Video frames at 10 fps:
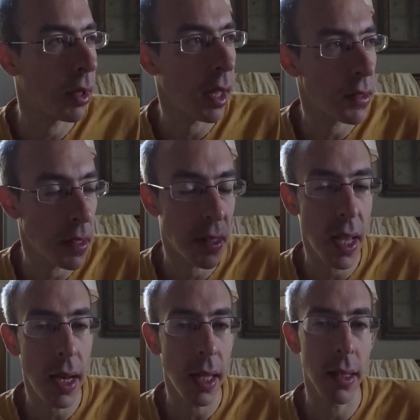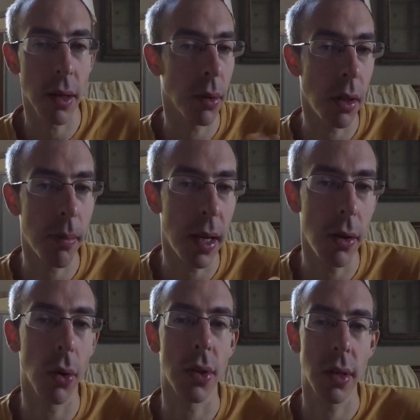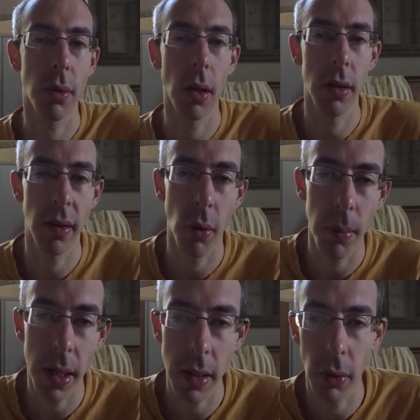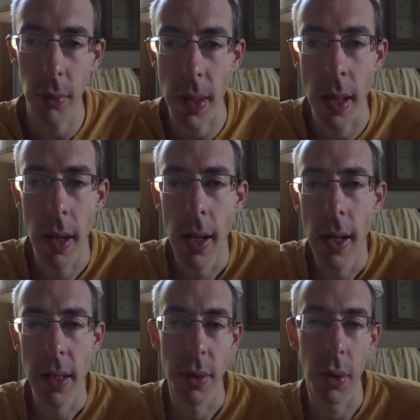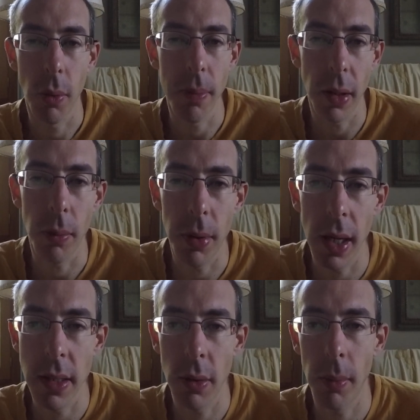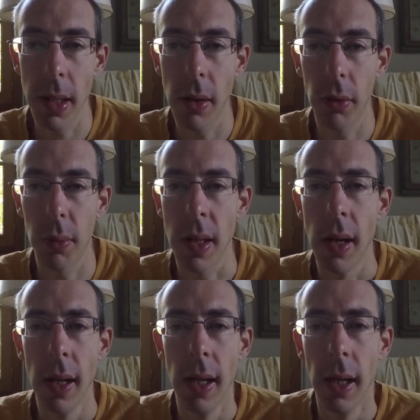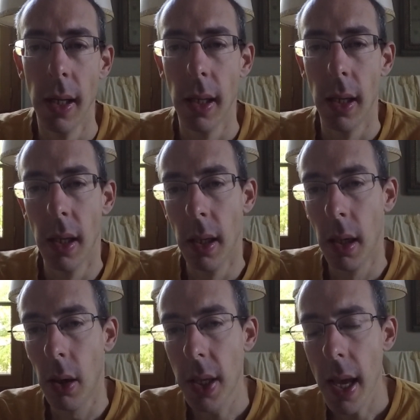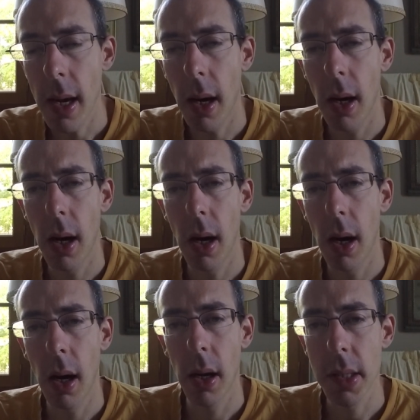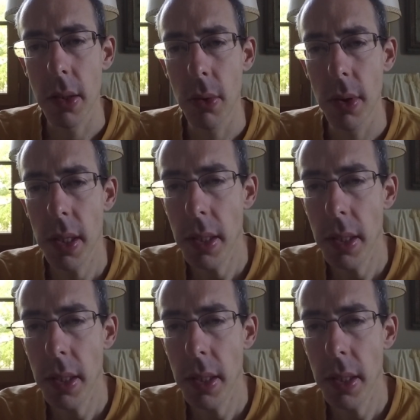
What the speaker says: else is selling, they will not buy yours. They will buy the other one. They will compare the price. They will buy the other one. Okay. So this